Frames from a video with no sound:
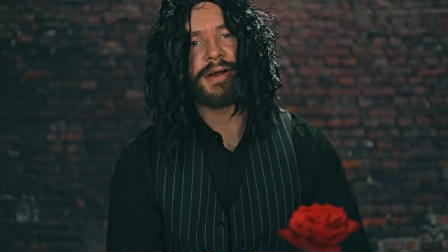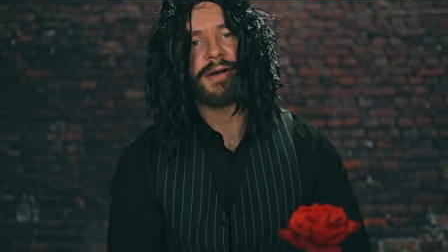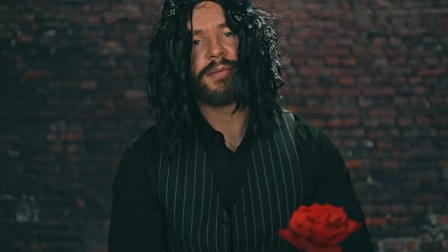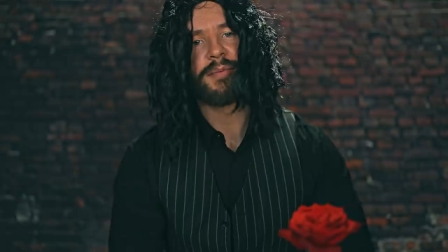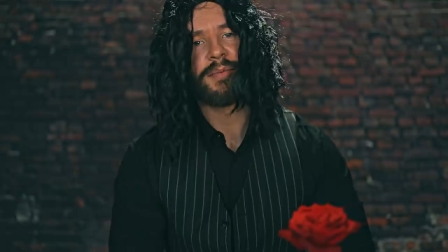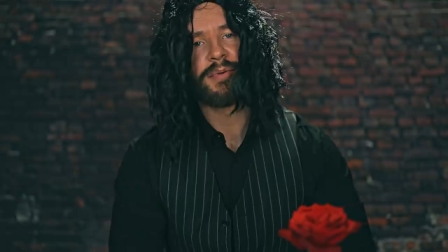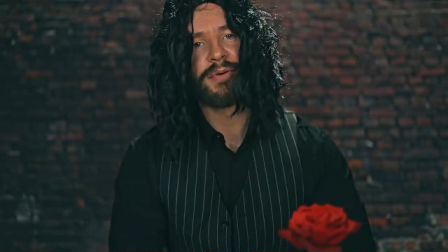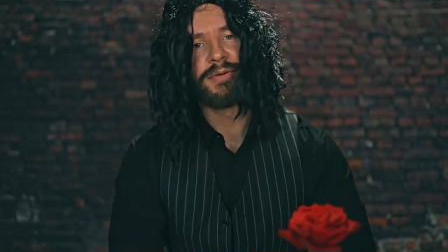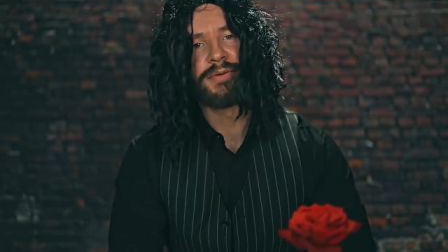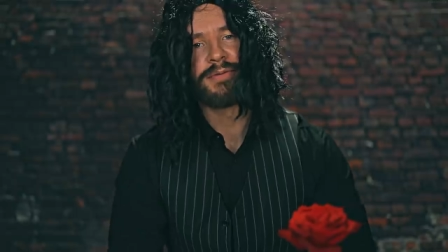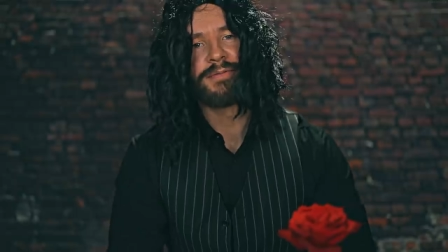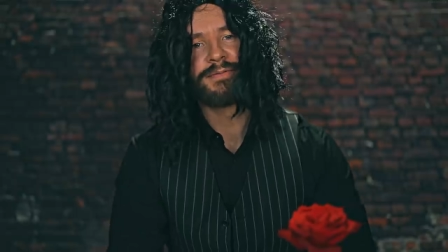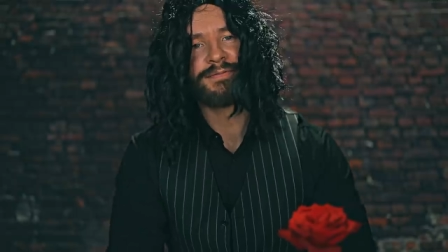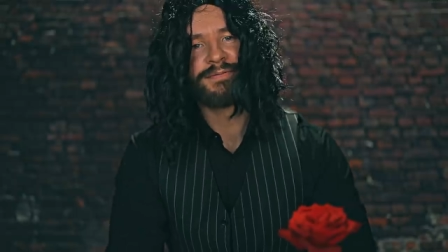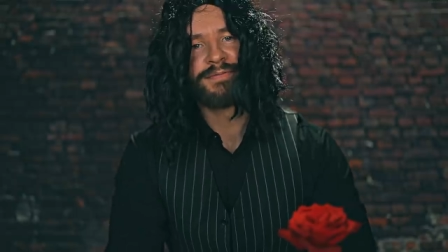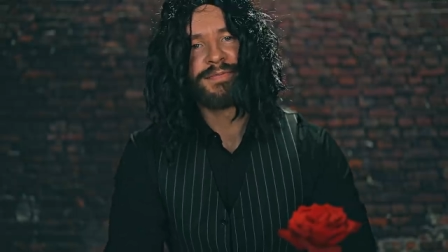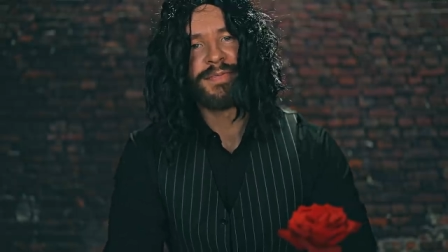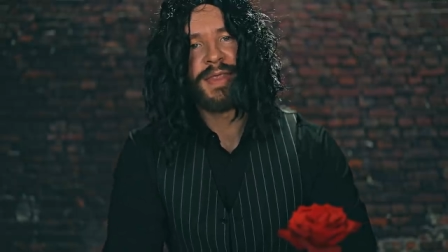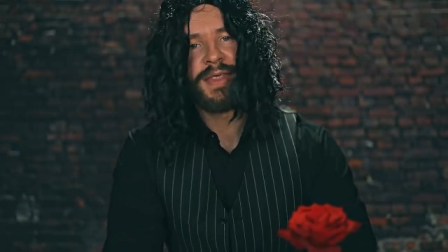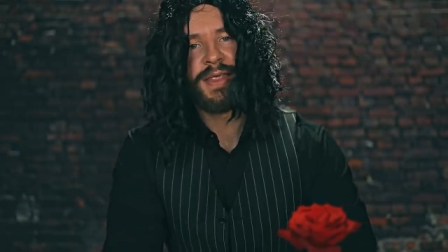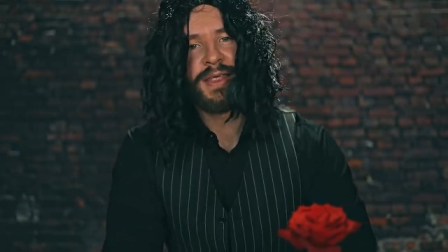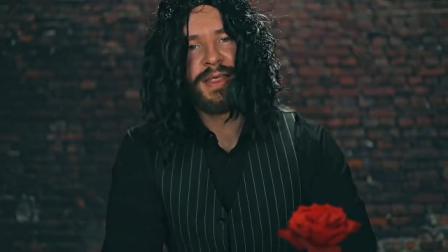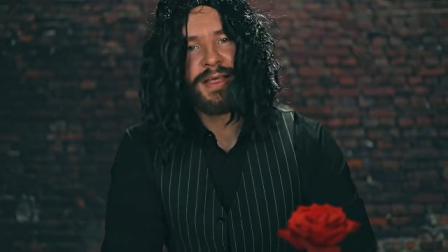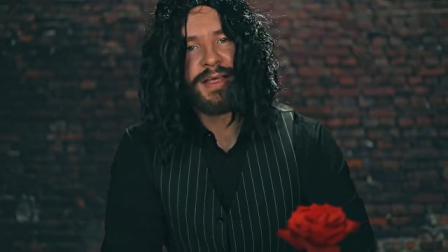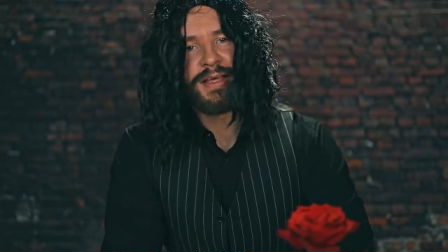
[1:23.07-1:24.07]
up.
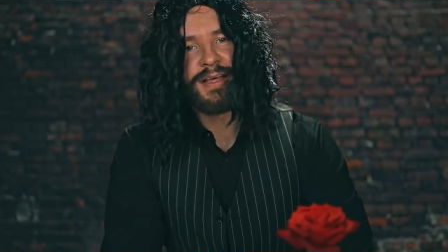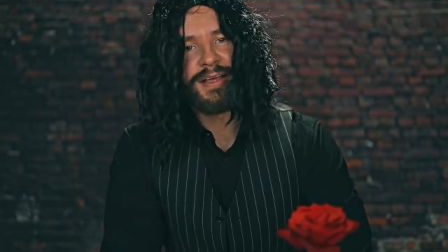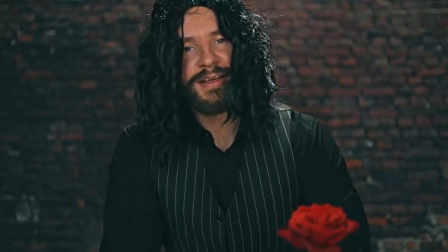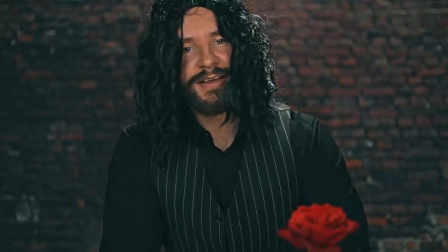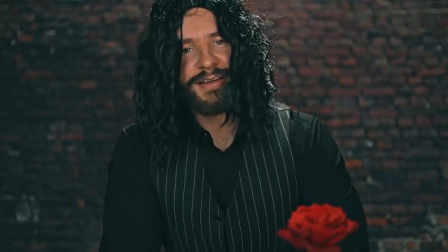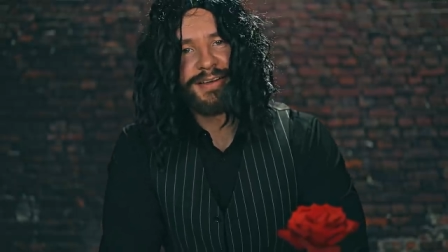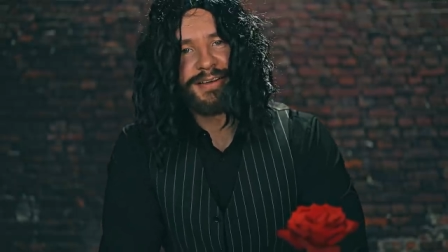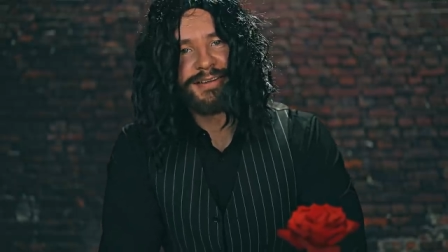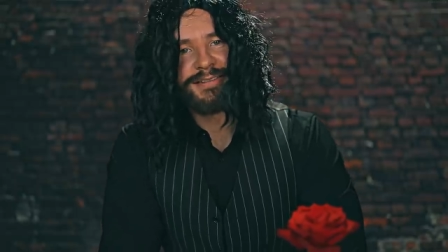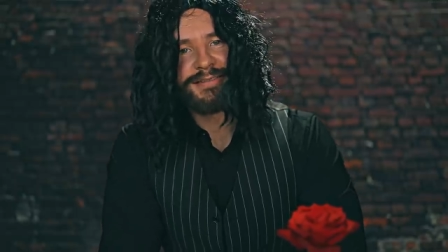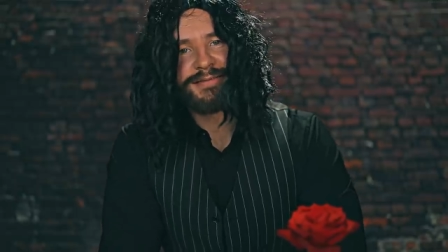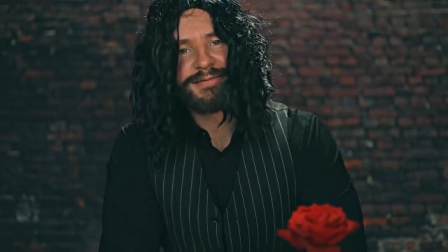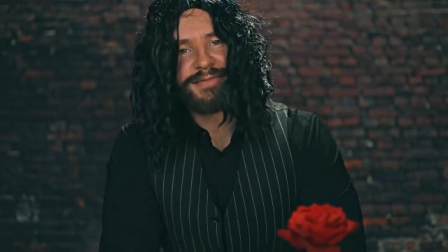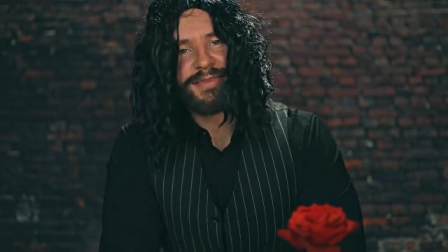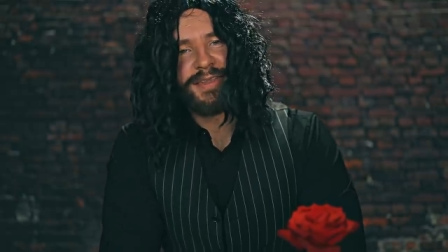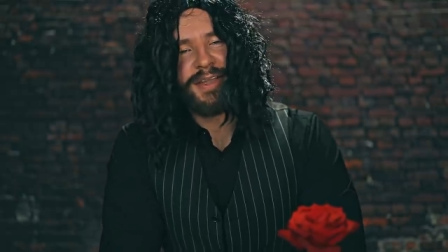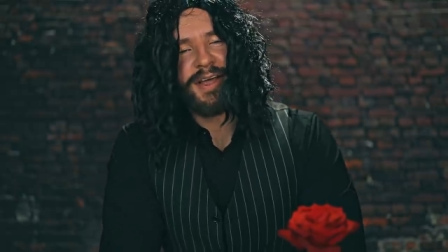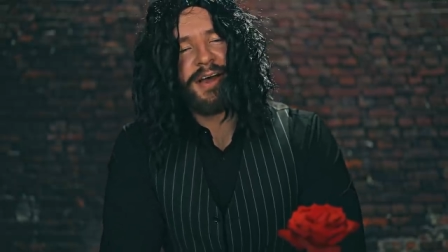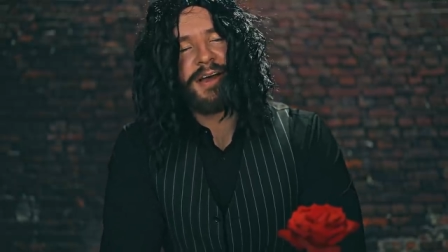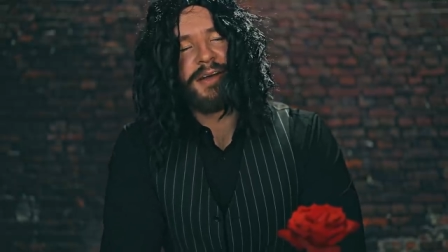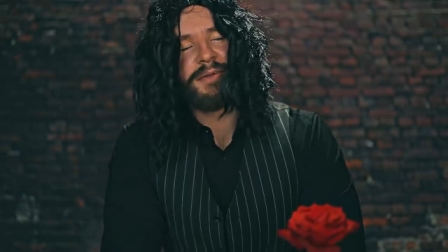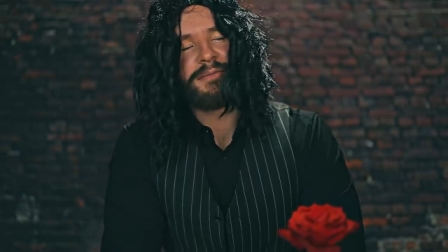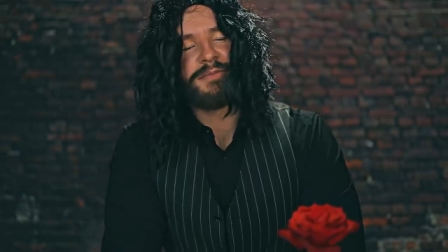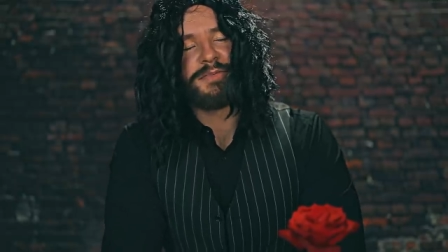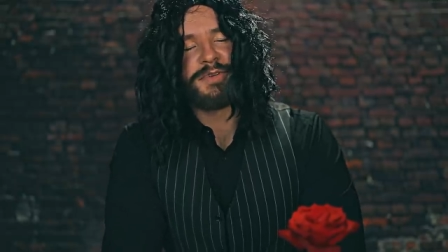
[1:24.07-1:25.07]

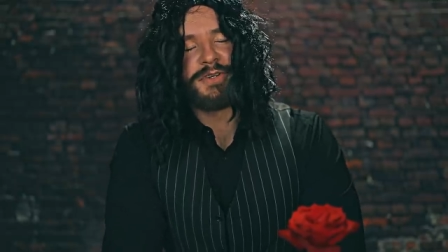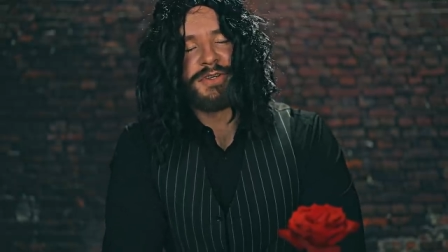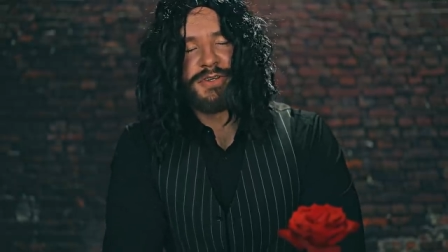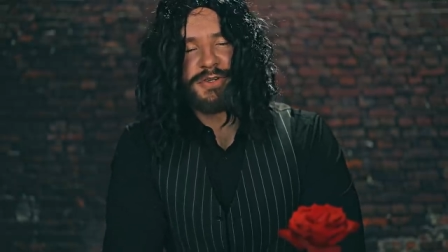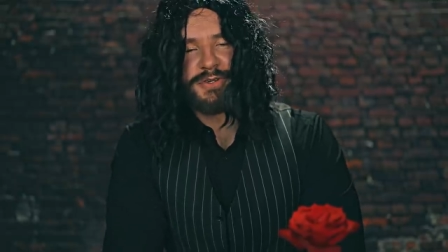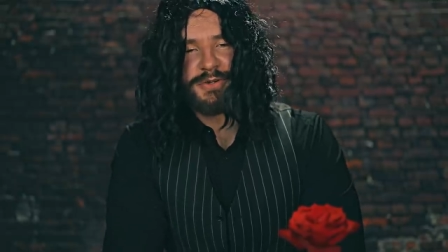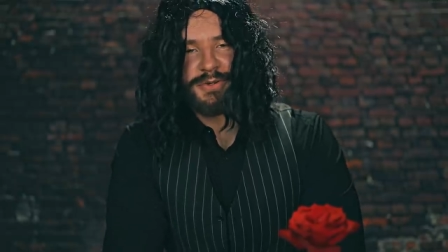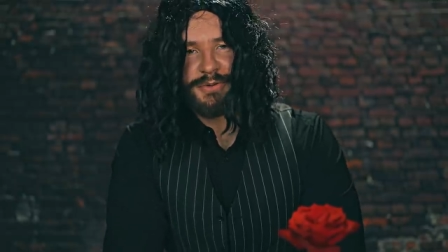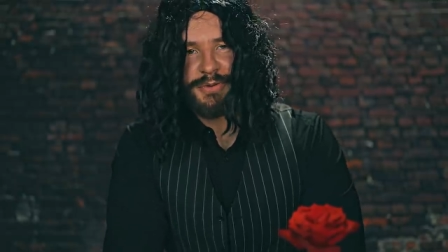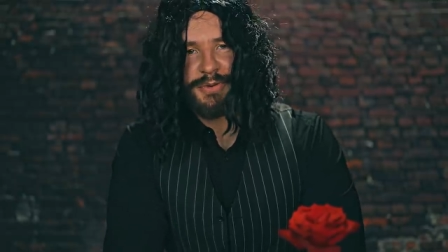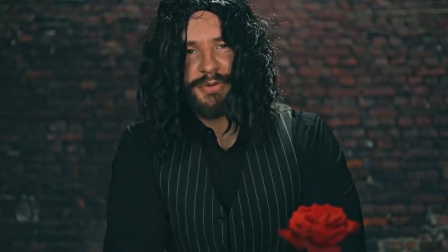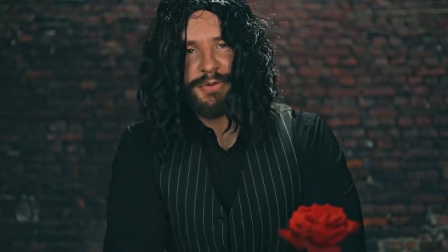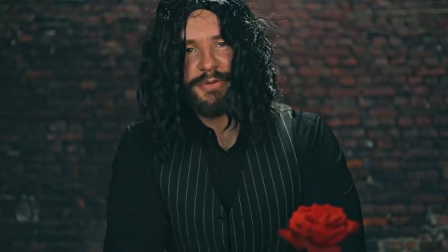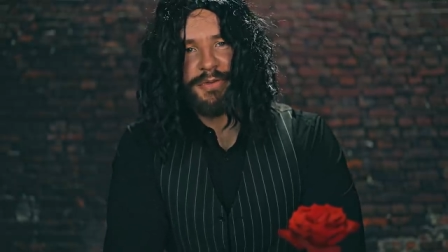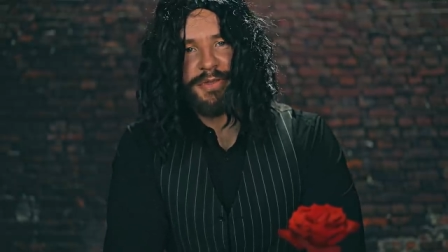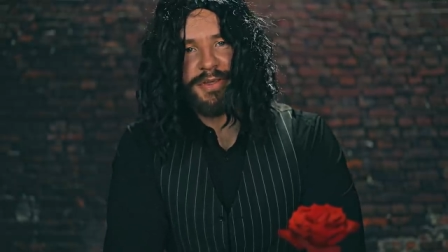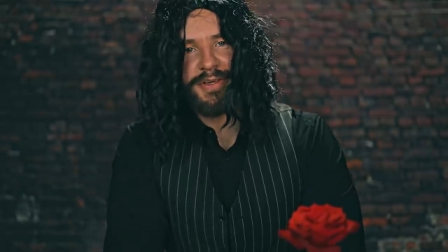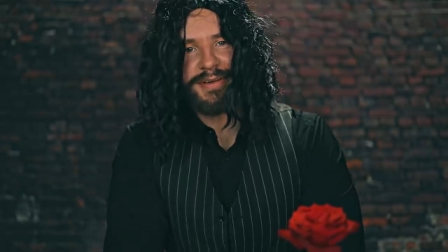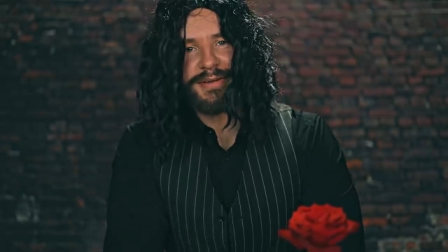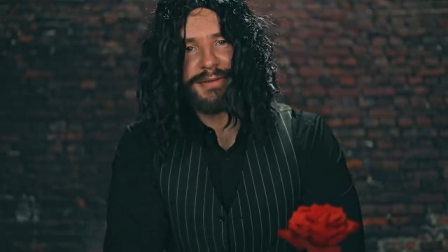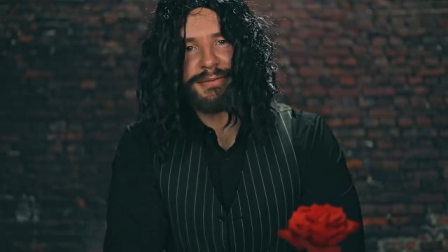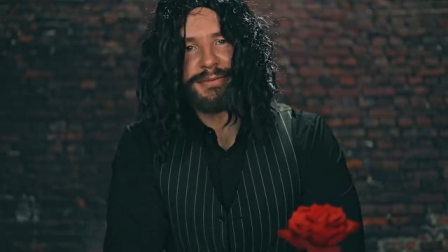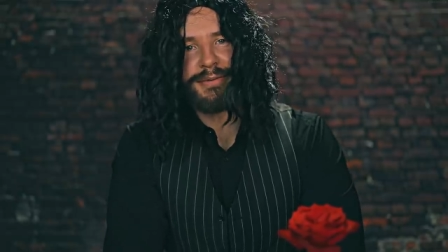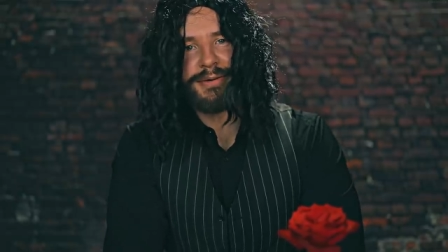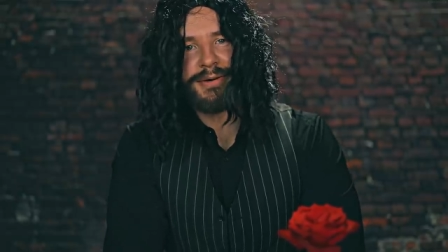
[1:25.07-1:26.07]
I'm sure
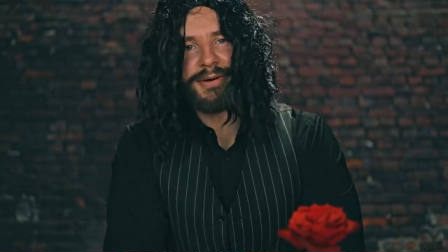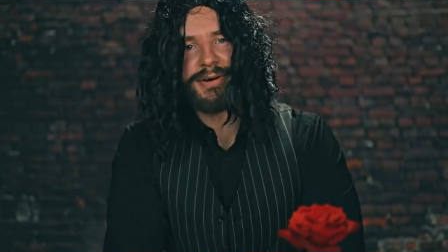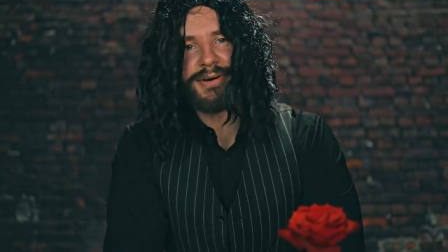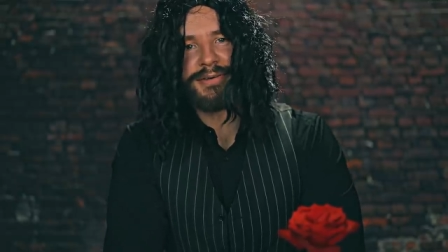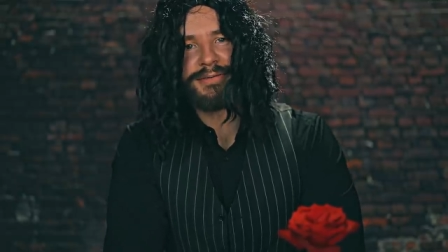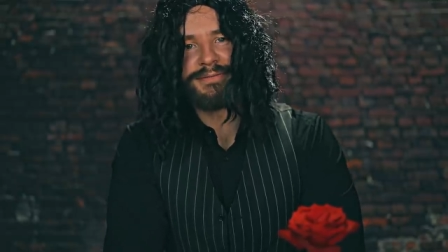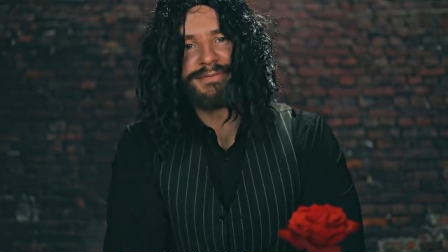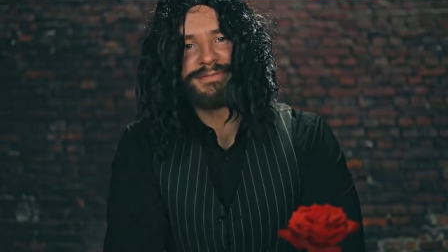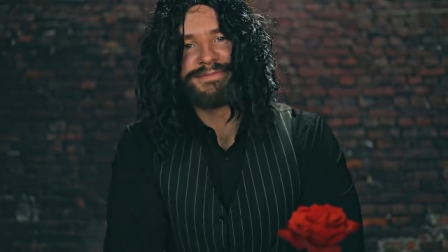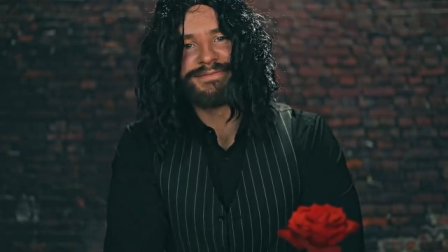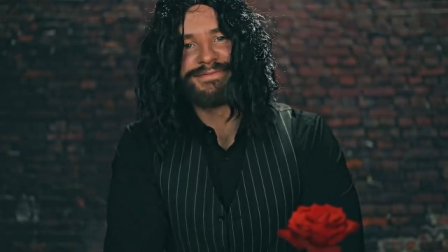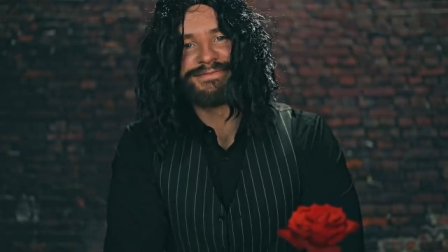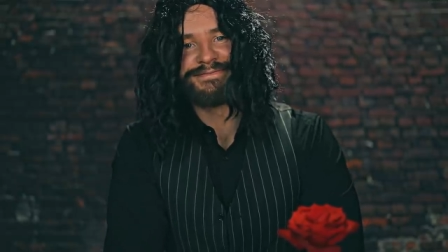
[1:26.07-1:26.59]
they will.